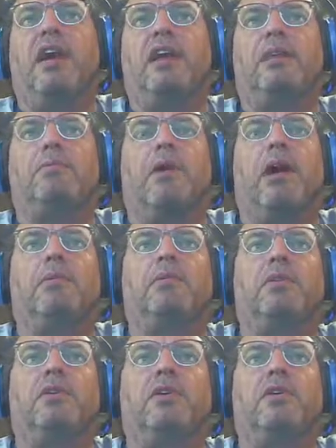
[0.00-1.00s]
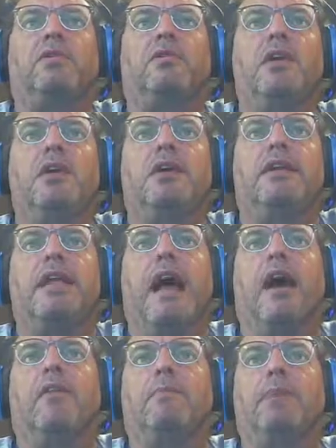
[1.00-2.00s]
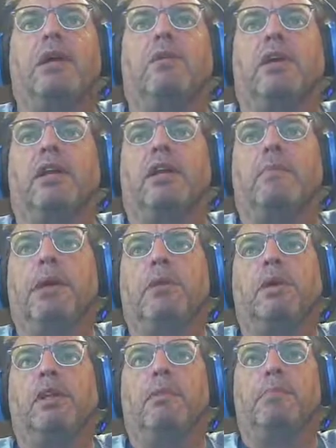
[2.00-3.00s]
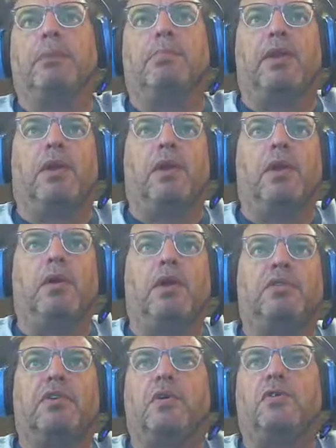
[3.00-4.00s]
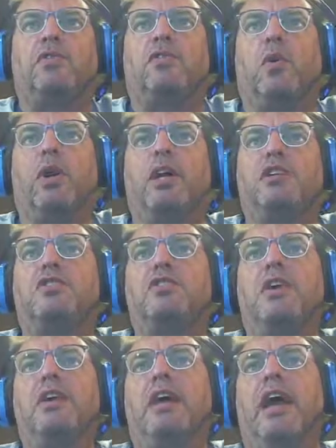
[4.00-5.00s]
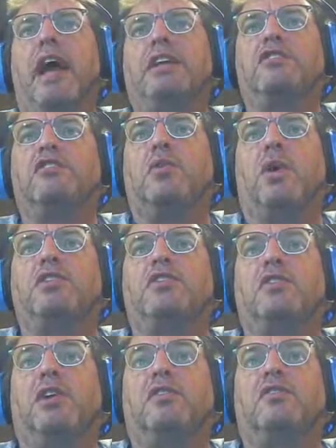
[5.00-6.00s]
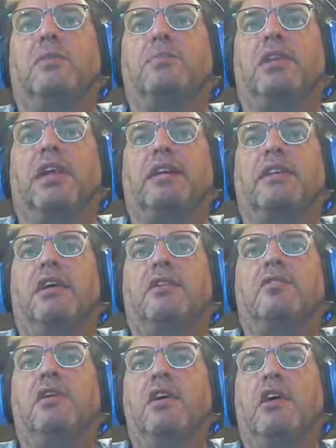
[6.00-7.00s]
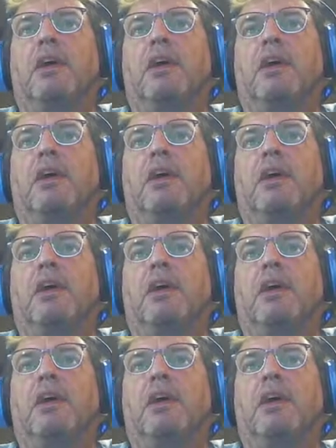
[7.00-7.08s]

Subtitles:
had any problems with those. Now, the big mother load. Let's go to storage, and your storage should look something like this.